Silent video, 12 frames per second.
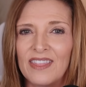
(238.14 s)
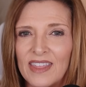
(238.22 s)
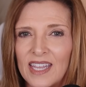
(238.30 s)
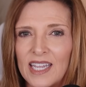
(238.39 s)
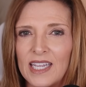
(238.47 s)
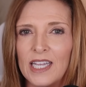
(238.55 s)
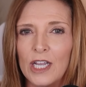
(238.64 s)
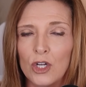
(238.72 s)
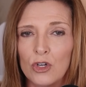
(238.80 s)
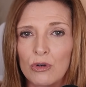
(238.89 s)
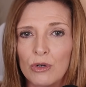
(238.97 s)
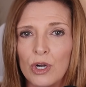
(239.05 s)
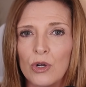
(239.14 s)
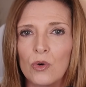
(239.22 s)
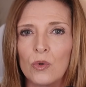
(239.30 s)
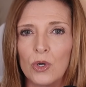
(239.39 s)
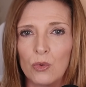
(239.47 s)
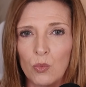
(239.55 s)
they
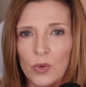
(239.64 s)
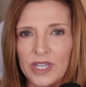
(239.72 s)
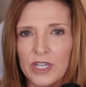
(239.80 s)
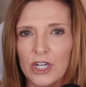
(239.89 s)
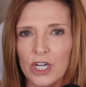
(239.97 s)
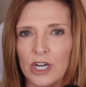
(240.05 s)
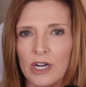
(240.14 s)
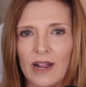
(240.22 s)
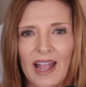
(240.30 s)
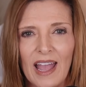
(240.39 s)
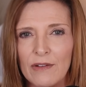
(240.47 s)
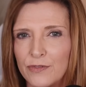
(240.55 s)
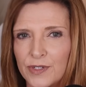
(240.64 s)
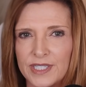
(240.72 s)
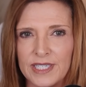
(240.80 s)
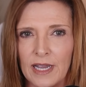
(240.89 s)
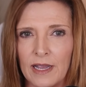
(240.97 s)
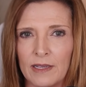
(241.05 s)
grow weaker every
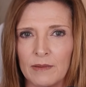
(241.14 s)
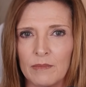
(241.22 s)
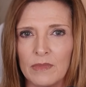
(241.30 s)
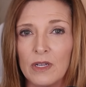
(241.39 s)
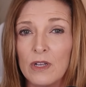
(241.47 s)
time.